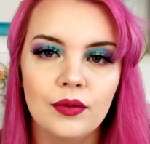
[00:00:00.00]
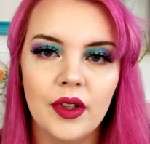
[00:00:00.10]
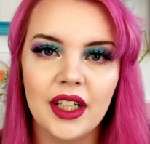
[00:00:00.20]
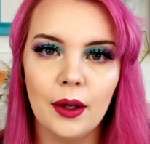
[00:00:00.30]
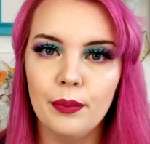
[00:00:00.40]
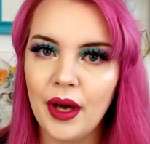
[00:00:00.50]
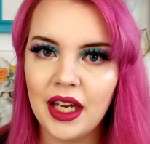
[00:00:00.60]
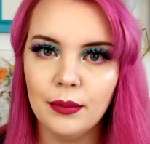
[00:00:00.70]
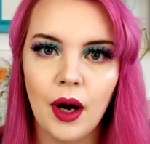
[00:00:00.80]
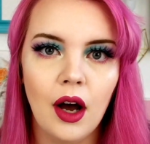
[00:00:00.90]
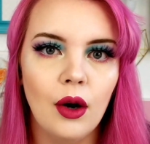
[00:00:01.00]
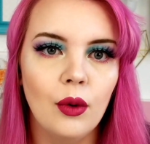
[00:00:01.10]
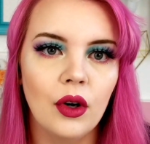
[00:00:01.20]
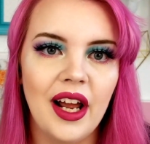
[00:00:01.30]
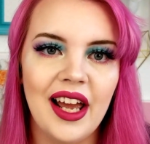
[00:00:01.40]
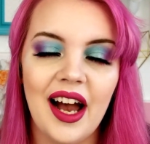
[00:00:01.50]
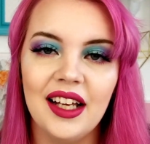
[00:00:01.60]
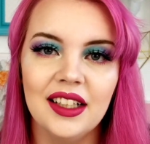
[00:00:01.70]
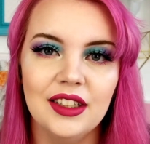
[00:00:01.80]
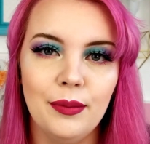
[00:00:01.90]
like a paint pot or a
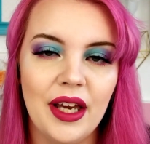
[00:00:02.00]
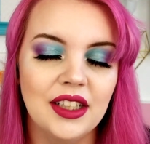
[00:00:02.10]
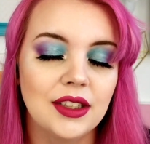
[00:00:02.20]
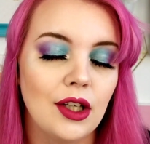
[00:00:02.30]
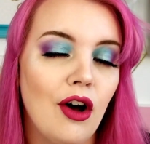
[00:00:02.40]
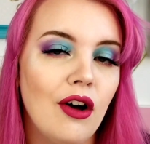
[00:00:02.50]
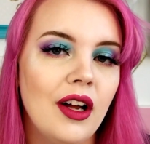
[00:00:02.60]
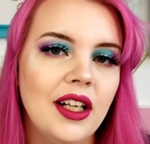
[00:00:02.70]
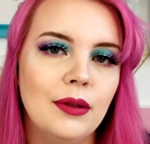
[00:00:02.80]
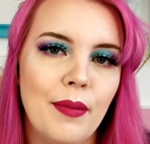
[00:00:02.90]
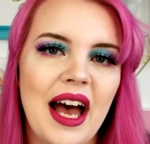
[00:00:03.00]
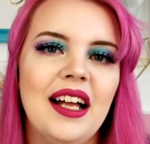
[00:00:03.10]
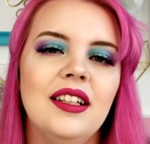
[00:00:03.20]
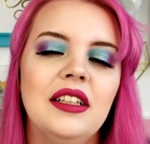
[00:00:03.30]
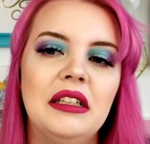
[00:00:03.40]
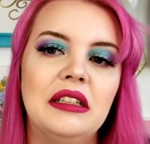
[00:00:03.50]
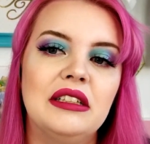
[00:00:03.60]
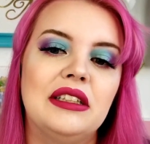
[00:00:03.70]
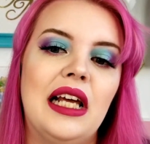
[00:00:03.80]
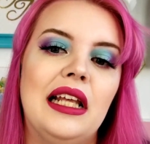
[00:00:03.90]
eyelid base on and matte
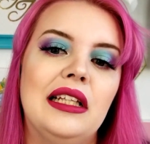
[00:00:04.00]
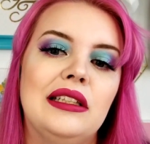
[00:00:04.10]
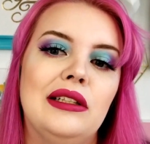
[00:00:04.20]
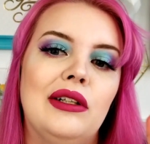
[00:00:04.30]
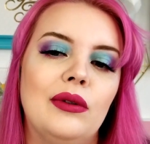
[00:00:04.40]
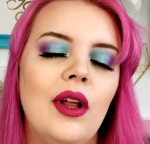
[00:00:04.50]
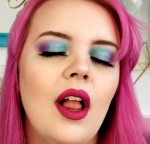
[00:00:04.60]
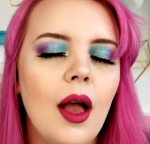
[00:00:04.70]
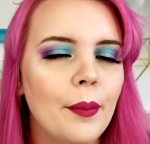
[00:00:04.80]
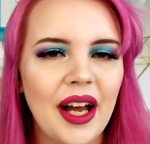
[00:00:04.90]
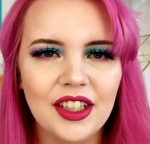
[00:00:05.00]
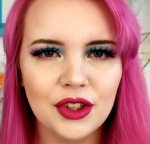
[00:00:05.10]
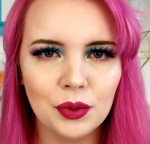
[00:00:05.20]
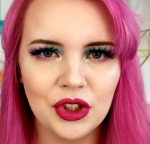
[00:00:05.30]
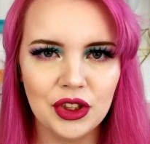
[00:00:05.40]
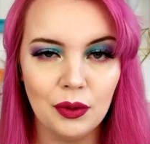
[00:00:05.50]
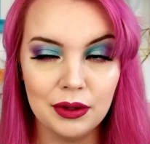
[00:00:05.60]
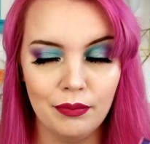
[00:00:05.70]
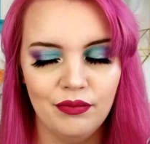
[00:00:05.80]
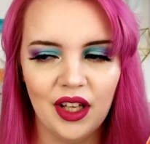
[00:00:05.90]
set it, you know. But I just wish there was
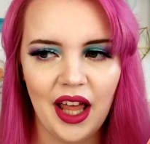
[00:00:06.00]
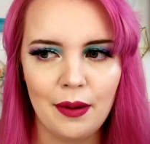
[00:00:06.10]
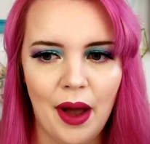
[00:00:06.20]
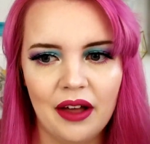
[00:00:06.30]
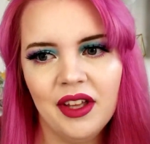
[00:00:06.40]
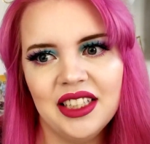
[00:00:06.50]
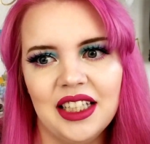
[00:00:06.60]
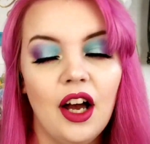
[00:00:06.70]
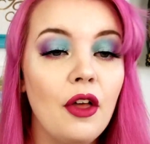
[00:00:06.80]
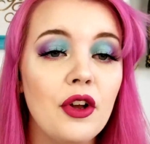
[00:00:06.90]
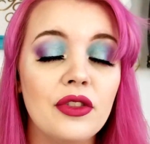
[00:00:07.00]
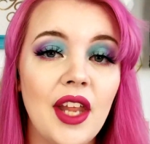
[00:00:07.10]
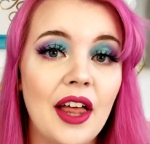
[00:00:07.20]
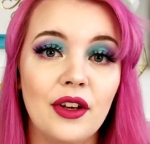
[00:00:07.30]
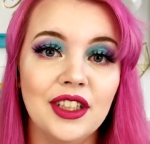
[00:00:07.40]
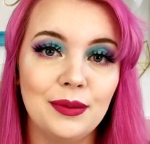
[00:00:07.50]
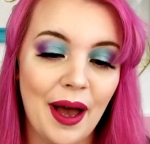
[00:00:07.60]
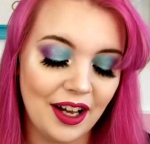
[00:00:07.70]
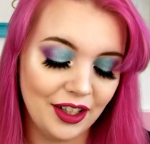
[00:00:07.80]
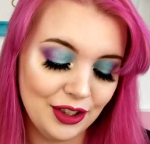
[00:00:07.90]
a, a light matte. That's it. Other than that, though, this
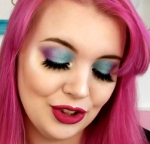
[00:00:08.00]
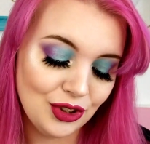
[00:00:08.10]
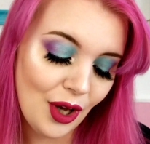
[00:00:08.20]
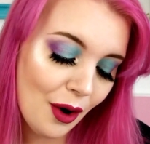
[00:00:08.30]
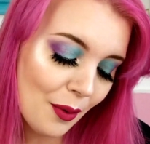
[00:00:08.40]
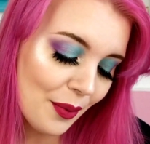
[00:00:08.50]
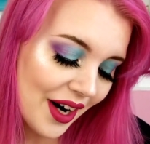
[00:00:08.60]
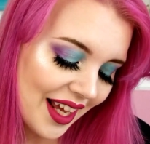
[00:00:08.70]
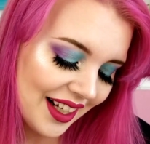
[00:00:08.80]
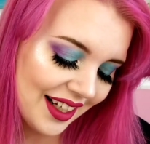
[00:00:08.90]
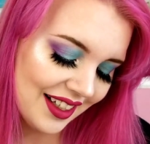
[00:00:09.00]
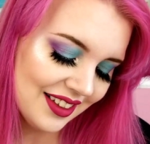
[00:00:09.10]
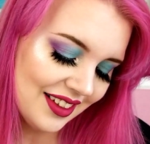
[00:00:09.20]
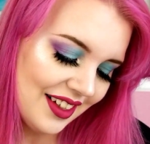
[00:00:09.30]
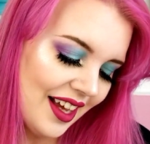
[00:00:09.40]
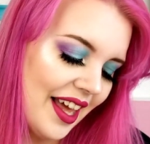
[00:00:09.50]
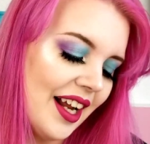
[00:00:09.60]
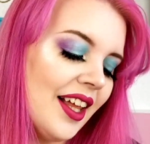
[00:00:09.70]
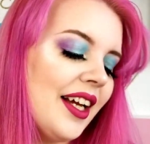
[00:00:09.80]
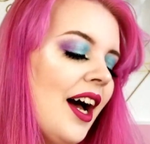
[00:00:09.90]
palette is so pretty. And I
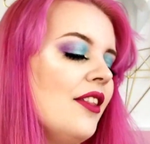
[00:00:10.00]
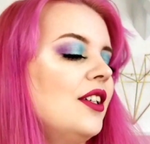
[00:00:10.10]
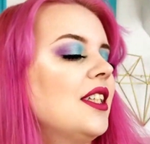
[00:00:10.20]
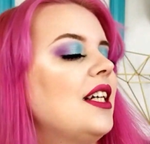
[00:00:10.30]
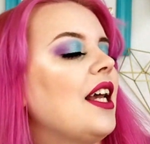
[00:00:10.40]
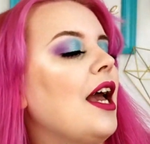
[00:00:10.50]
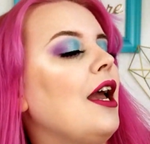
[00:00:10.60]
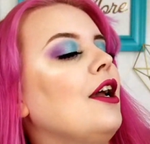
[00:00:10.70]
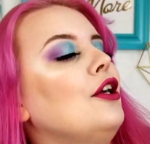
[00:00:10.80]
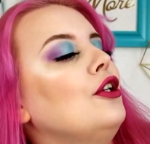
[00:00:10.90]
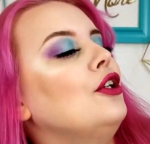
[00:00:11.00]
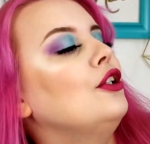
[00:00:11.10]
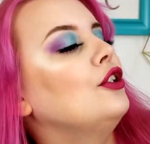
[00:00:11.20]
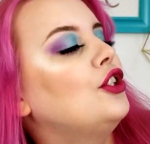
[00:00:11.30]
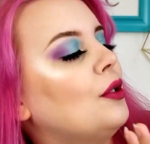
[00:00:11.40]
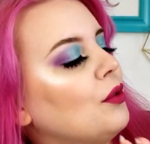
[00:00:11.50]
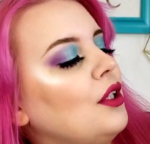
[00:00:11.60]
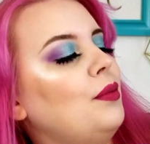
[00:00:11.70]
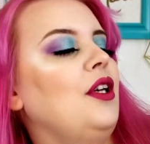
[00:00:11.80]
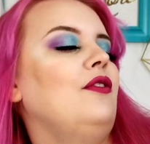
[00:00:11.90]
like how there's, like, a shimmery
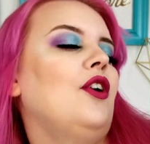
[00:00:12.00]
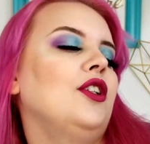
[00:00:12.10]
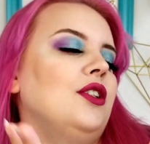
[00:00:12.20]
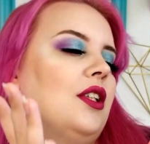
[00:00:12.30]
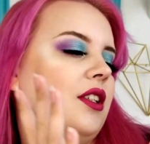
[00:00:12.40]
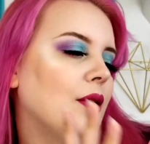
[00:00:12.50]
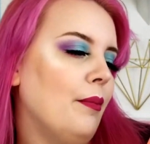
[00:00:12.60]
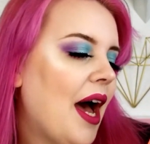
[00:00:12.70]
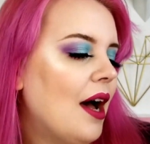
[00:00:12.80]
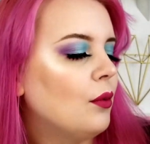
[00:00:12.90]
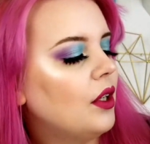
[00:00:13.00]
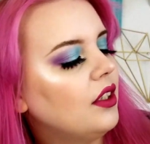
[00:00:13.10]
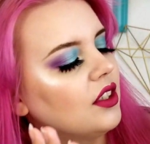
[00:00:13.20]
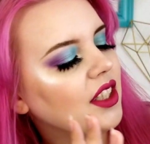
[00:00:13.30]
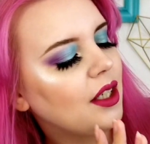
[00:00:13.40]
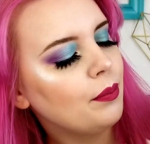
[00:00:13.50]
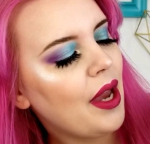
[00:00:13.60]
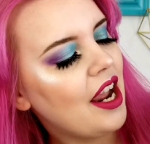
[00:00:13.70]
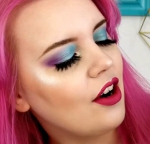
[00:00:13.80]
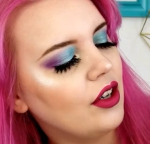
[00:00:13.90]
pink version, there's a matte one. There's, like,
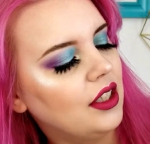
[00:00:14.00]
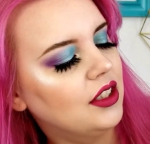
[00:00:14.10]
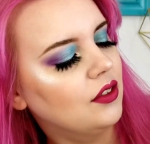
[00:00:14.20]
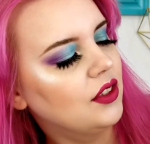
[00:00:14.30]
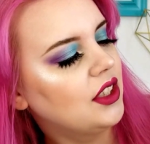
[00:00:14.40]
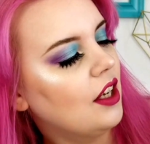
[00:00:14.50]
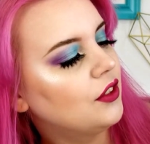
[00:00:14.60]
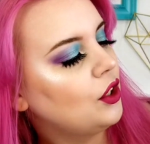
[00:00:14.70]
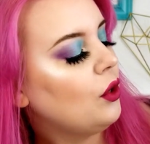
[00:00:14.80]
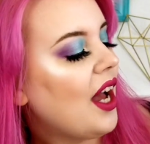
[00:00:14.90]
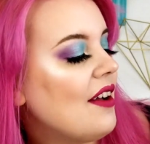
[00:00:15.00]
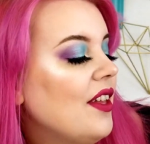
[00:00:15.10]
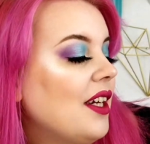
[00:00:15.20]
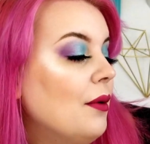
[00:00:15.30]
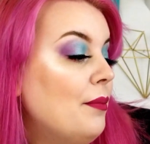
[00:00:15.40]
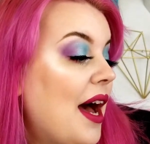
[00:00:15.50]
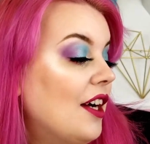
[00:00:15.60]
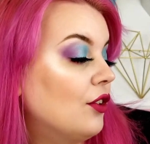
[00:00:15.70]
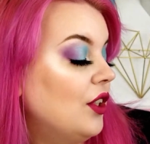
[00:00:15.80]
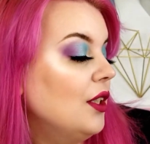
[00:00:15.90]
pairings of stuff. So you don't have, like, a matte
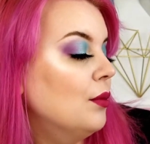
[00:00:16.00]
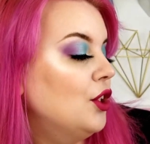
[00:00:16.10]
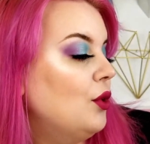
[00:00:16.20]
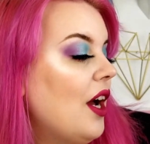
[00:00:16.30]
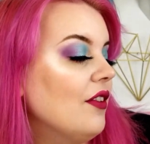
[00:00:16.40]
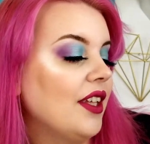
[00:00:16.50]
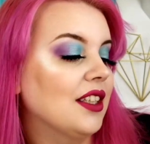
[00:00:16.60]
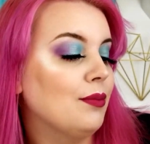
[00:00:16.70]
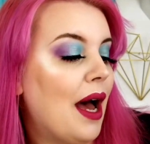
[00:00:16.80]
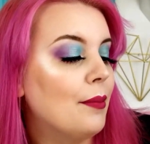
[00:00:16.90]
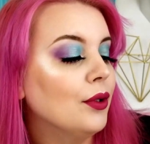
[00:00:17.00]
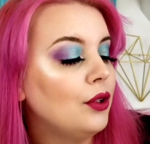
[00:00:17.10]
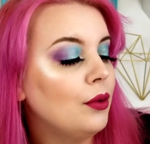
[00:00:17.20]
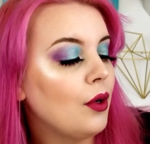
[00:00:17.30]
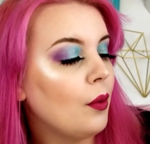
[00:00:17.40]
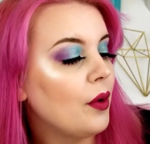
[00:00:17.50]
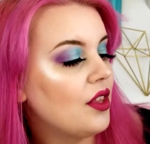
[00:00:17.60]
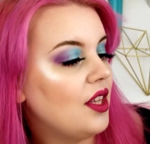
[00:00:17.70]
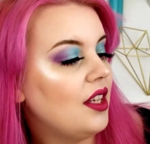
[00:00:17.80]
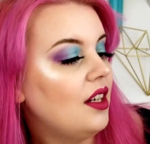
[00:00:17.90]
green, but you have, like, this matte blue to go with
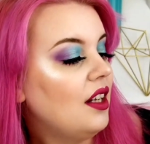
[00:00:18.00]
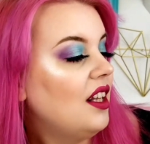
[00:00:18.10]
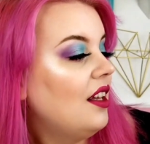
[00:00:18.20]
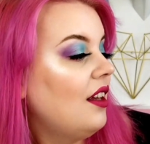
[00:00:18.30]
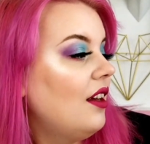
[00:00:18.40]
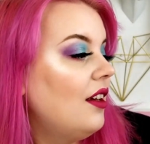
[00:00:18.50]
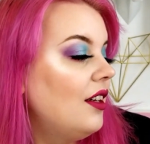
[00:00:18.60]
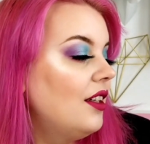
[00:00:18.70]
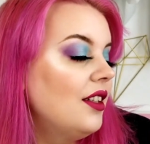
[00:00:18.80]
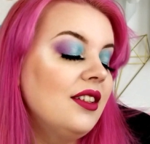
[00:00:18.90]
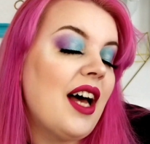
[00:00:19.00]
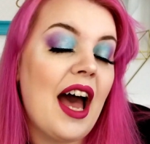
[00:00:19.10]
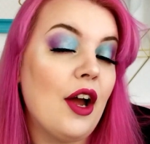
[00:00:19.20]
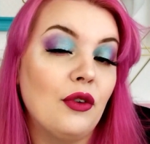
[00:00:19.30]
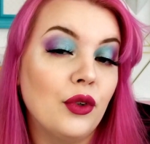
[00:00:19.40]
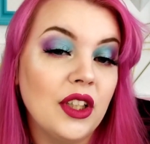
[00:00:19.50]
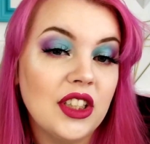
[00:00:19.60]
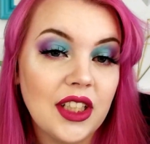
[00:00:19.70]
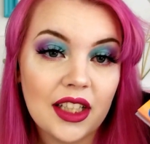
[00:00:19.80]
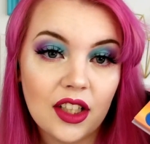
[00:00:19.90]
it. I, I really
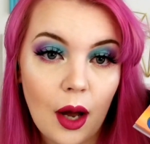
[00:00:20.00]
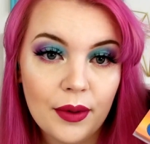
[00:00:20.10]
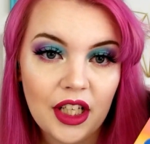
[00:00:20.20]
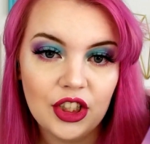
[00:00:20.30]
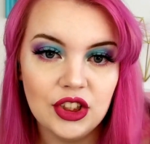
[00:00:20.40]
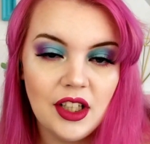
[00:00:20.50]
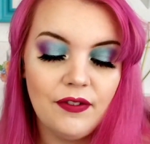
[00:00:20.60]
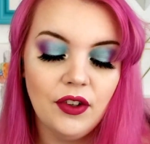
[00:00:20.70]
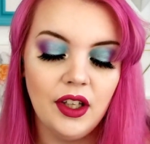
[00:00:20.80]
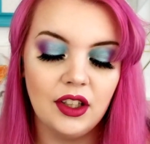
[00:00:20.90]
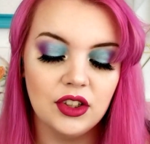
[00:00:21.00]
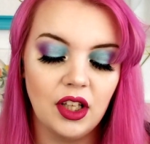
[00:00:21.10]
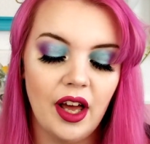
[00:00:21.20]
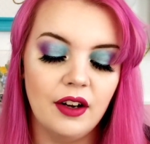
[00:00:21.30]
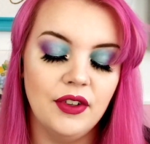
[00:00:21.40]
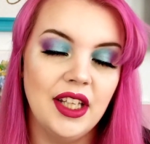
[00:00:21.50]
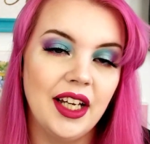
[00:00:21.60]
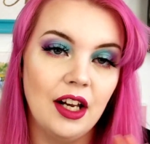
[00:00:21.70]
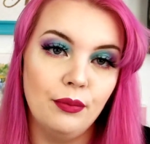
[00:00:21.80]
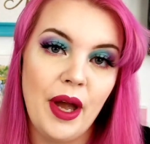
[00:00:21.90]
just like the combinations. I feel like there's a lot of it that
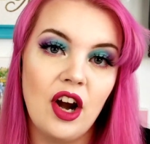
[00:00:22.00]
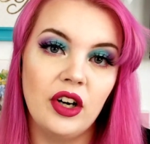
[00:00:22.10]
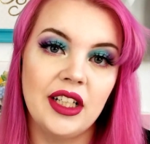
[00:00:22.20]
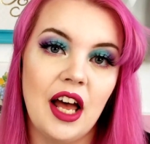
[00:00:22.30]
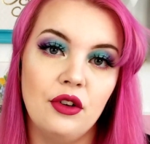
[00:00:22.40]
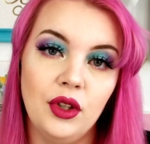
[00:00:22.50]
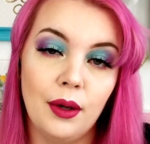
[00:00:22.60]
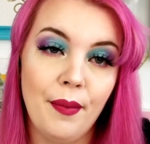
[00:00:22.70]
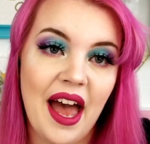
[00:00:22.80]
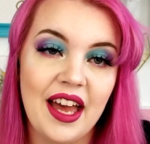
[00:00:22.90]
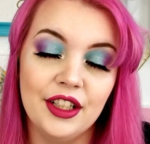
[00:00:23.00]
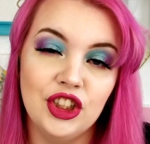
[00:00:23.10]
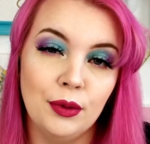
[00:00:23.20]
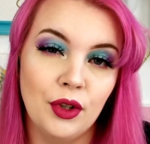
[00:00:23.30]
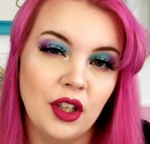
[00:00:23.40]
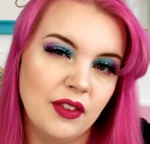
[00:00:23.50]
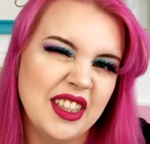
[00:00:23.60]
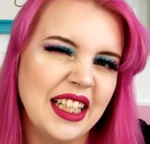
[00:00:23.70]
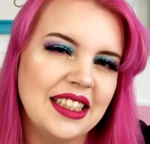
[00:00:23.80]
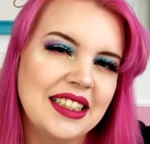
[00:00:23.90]
kind of pair together. You get a matte and a shimmer
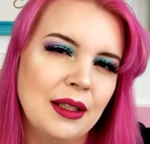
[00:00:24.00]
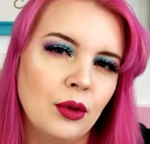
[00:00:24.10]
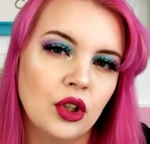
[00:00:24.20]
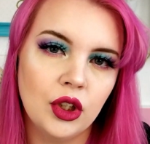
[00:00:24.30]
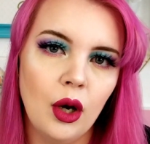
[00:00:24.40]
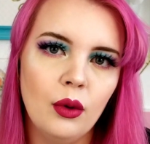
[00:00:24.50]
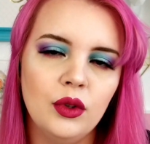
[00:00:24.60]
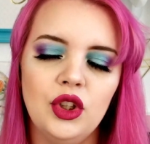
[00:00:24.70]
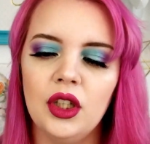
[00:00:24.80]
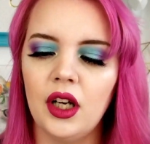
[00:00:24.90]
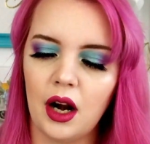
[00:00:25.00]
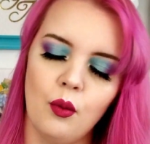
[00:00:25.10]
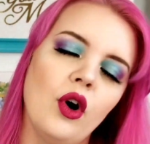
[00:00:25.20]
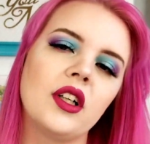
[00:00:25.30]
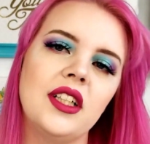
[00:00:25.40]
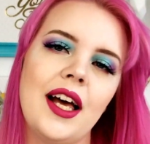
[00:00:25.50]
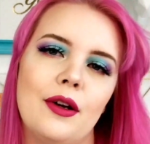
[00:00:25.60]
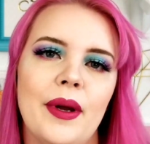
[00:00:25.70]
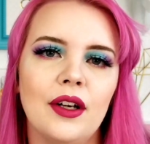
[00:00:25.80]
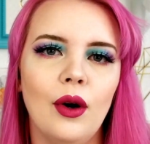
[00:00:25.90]
with like similar tones. You can kind of work together,
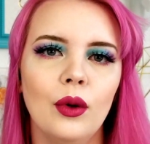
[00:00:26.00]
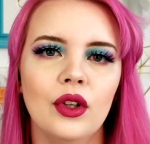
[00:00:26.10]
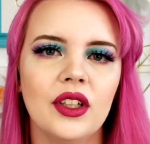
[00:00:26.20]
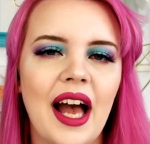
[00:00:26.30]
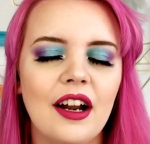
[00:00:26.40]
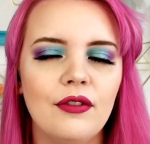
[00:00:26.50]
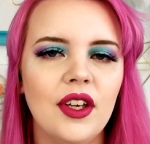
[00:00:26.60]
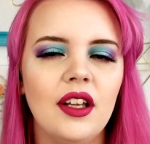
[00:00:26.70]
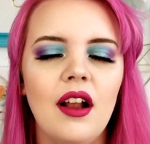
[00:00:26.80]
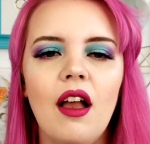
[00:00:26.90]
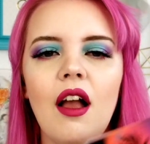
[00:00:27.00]
make a whole look out of it.